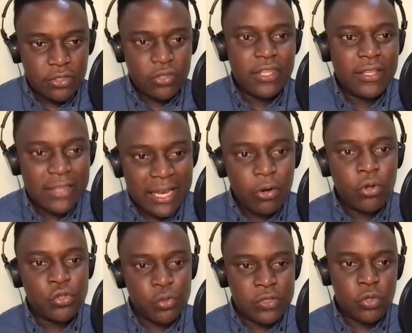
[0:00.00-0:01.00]
do you think that
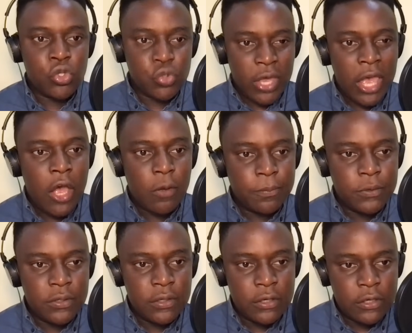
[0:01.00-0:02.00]
also has also helped?
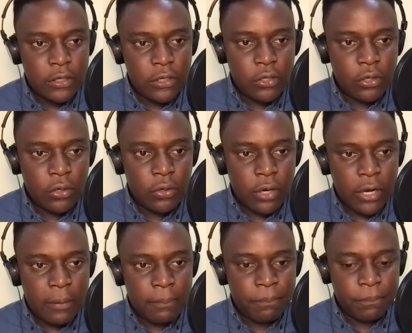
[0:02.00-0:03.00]

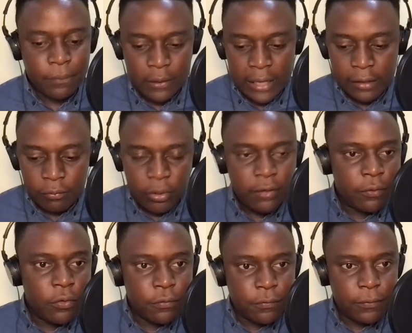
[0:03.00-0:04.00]
Like
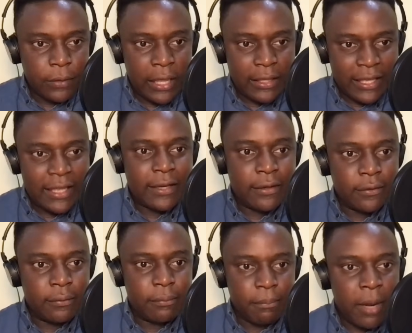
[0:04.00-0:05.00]
Rayvolve, like
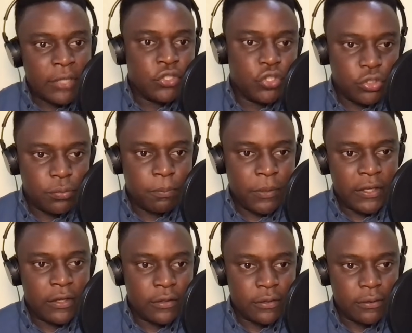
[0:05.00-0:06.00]
getting much
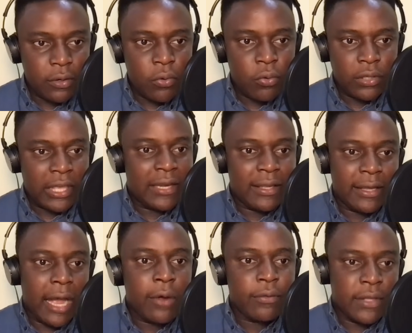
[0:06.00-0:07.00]
bigger or getting
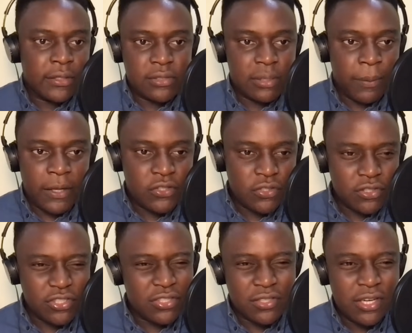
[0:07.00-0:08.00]
out there to the patients.
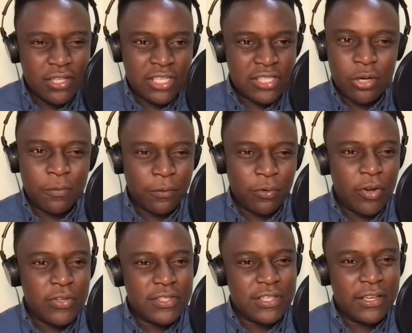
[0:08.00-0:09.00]
Just out of
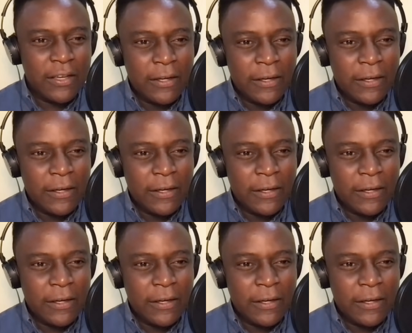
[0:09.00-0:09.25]
curiosity.